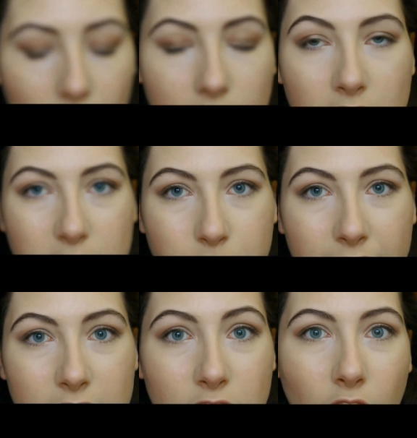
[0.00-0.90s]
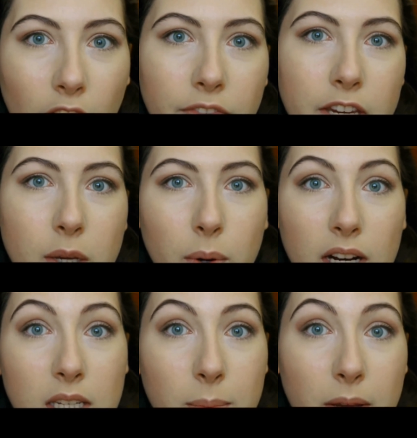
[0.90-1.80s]
on this brush off, and you want
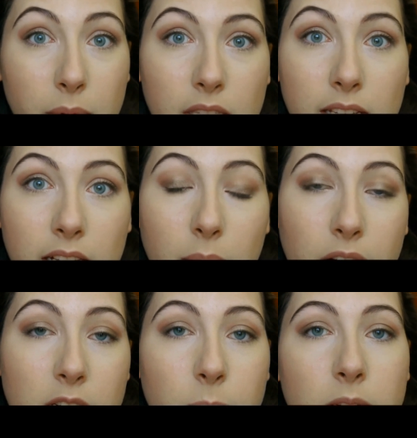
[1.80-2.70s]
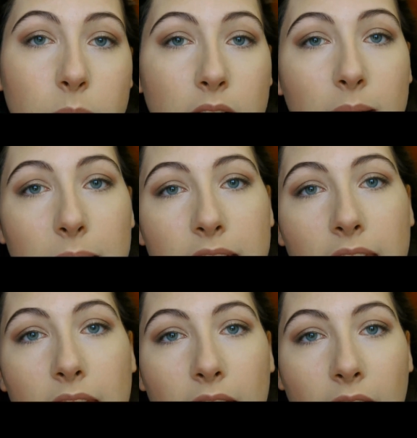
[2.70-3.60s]
it to be a really clean brush because we're going to be
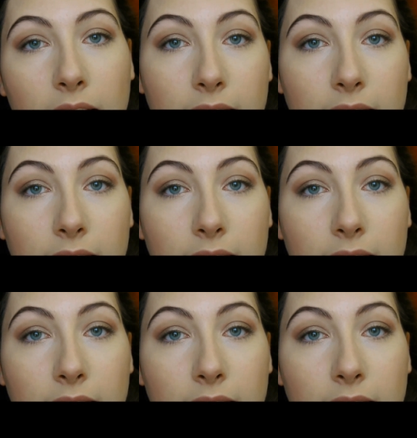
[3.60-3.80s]
taking a